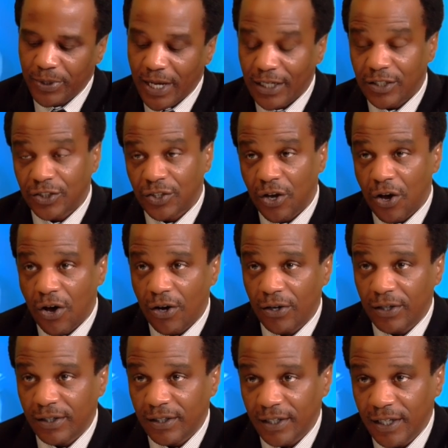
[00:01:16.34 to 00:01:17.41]
put out a song
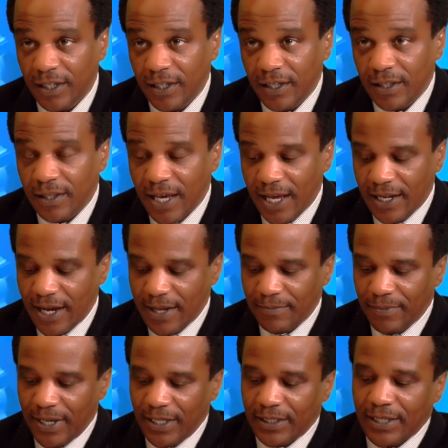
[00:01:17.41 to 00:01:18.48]
that had
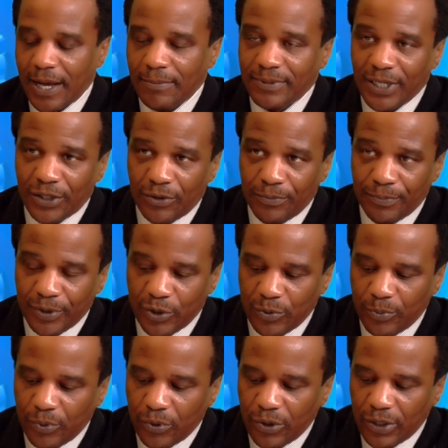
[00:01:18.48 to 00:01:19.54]
made top 10 on
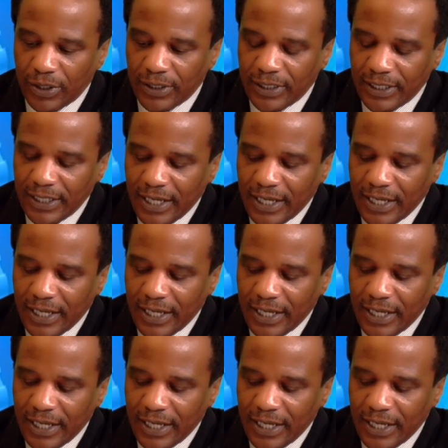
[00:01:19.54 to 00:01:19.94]
Billboard.